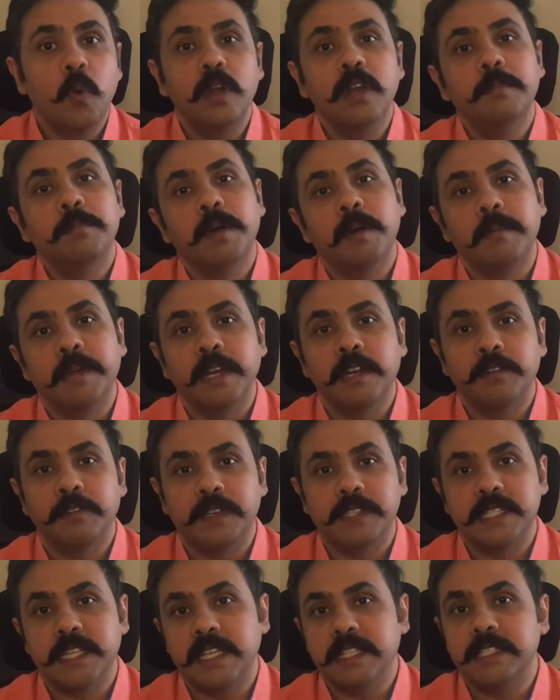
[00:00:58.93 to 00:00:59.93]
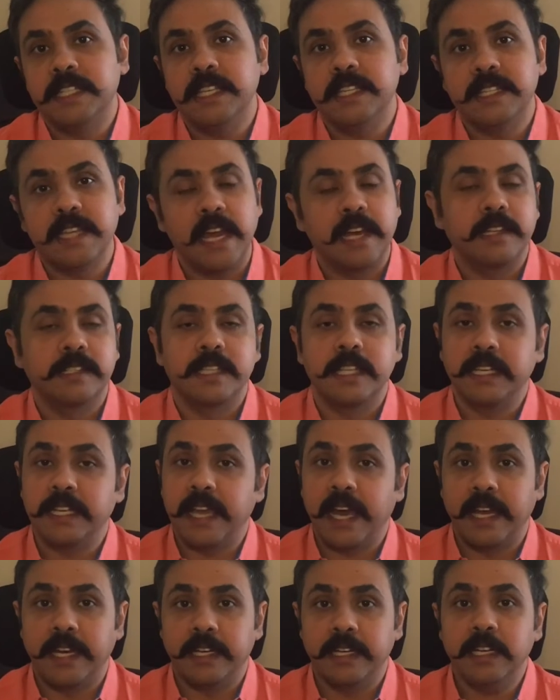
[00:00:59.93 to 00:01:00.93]
hold a permanent residency status in
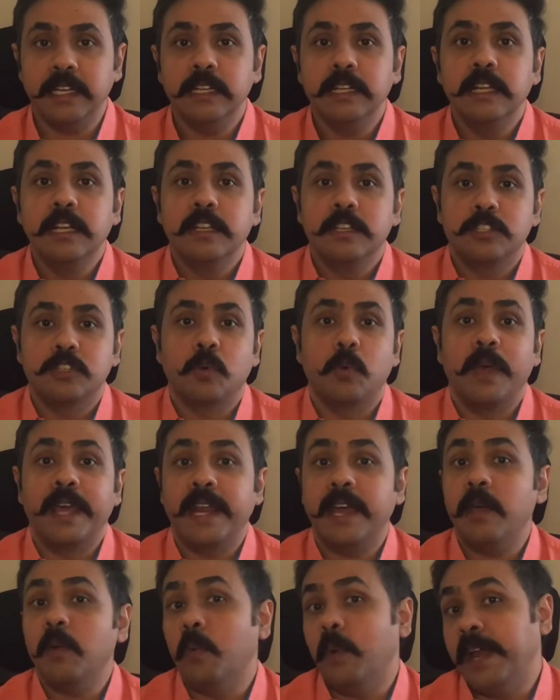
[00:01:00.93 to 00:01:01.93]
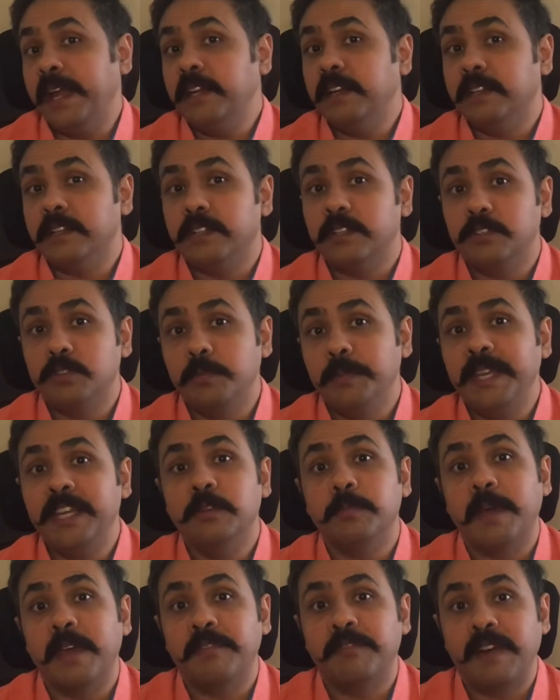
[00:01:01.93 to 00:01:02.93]
Canada. So when I went to
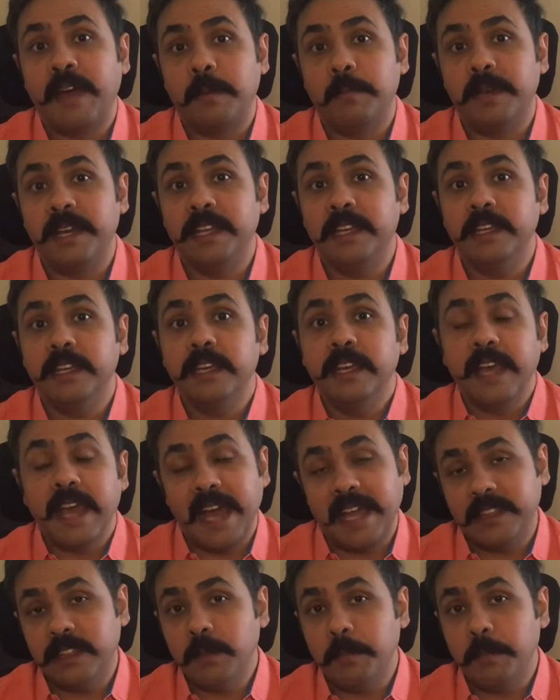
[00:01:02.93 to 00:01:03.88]
meet my family at